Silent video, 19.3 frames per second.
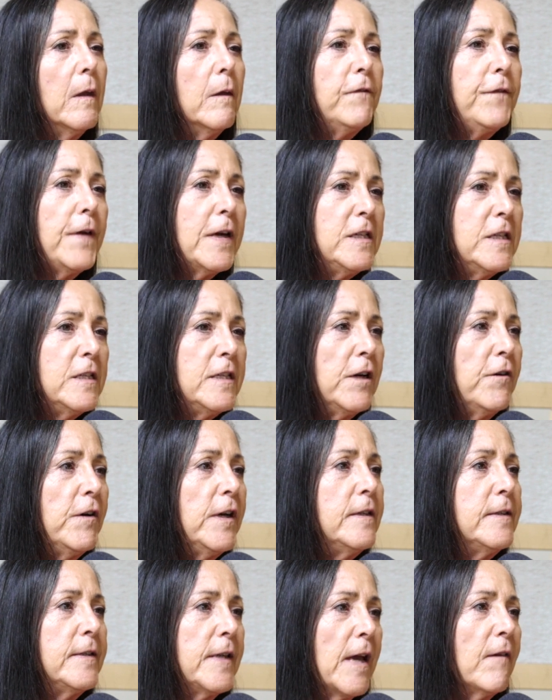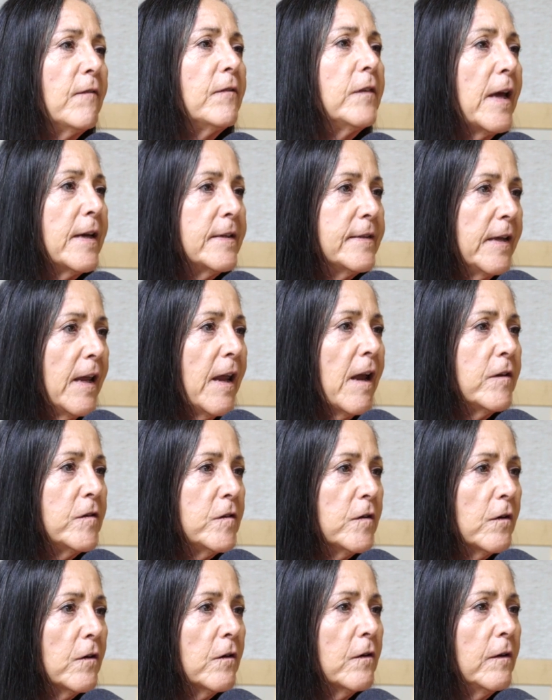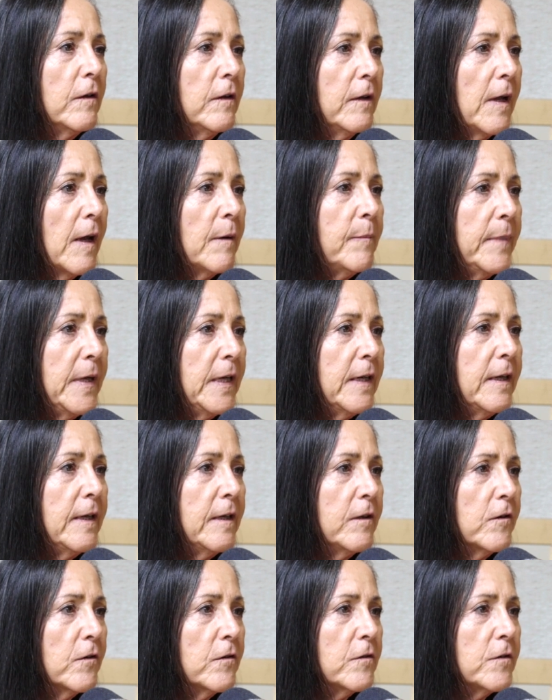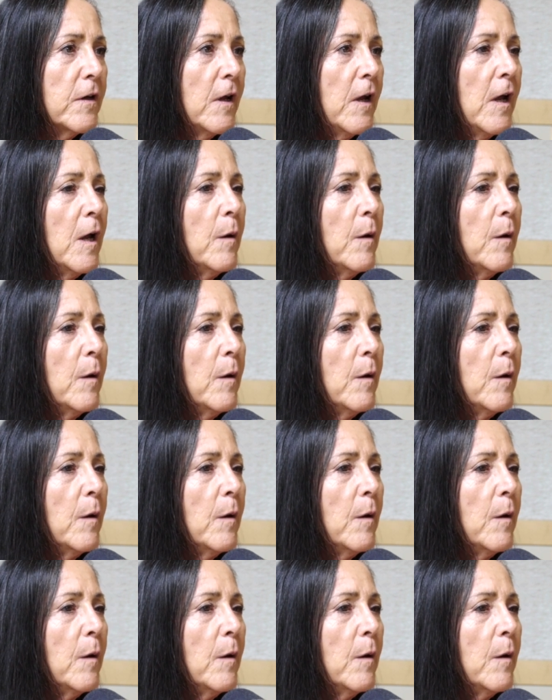vegetarians have less cancer than meat eaters.